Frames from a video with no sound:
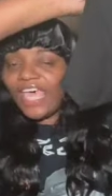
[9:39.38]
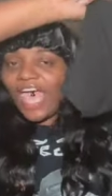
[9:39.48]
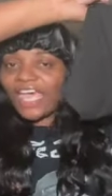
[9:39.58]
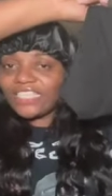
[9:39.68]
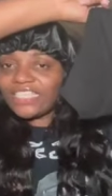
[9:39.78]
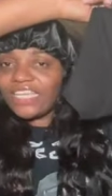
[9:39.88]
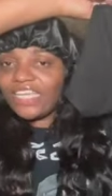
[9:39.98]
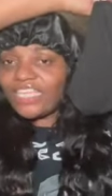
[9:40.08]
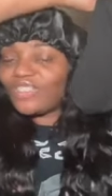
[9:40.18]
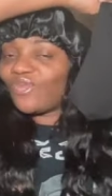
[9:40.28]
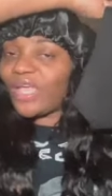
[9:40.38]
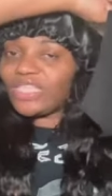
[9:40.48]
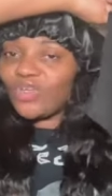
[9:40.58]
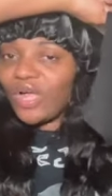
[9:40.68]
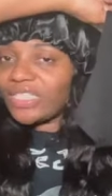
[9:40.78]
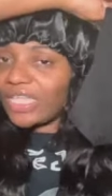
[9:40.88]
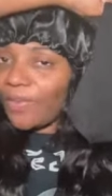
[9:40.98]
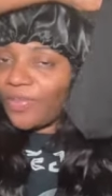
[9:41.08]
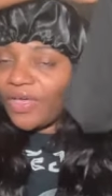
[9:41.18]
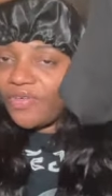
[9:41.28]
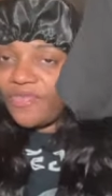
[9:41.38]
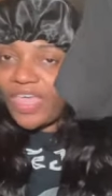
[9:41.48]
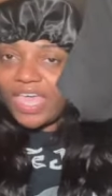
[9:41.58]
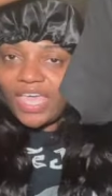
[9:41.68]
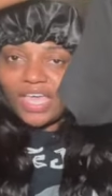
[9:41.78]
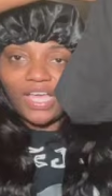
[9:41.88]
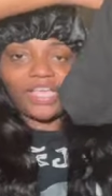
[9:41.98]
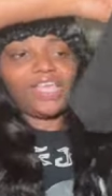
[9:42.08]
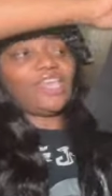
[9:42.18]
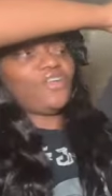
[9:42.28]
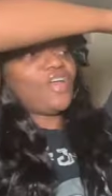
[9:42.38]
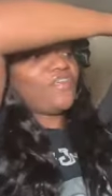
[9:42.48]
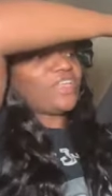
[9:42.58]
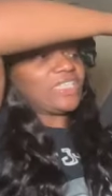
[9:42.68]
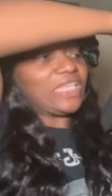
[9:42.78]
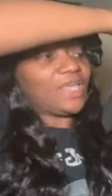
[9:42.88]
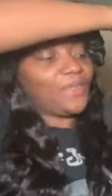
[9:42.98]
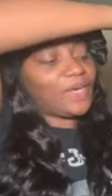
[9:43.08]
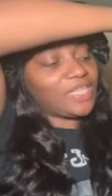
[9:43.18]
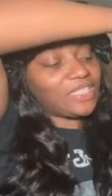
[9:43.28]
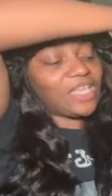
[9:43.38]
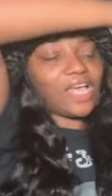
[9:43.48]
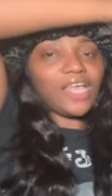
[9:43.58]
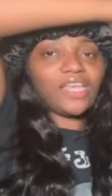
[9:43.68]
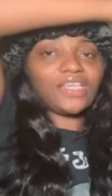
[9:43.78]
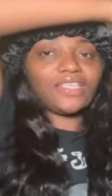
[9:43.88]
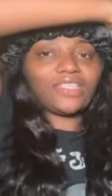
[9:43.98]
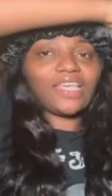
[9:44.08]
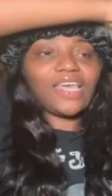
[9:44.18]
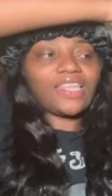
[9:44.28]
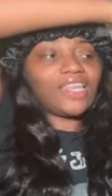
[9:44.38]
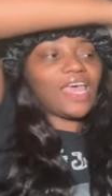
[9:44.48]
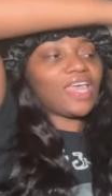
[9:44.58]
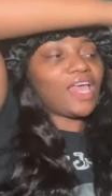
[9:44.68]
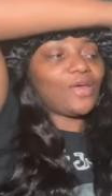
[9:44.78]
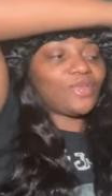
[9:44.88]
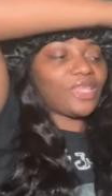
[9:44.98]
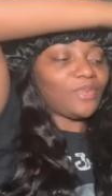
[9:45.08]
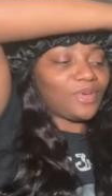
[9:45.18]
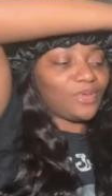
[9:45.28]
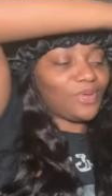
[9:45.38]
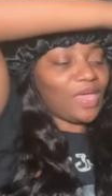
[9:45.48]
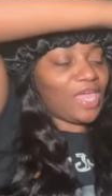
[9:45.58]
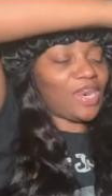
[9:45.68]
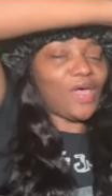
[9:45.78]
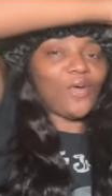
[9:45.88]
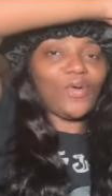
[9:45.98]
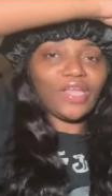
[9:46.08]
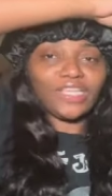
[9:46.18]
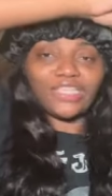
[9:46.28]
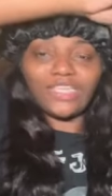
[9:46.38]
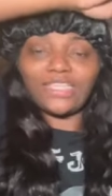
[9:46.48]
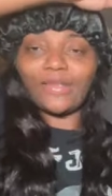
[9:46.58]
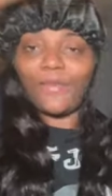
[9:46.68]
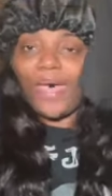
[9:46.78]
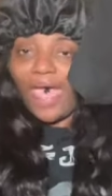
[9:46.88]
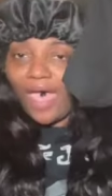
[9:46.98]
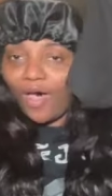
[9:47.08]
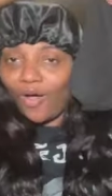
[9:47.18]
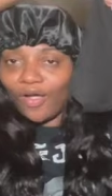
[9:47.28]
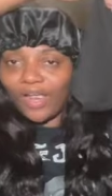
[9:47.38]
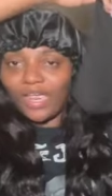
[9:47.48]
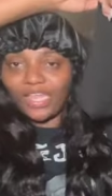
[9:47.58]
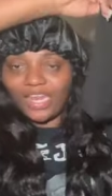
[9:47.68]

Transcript: I just love this rice car type of effect in a graphic tee. Plus the colors together, that yellow with that blue and that orange is a mad hard.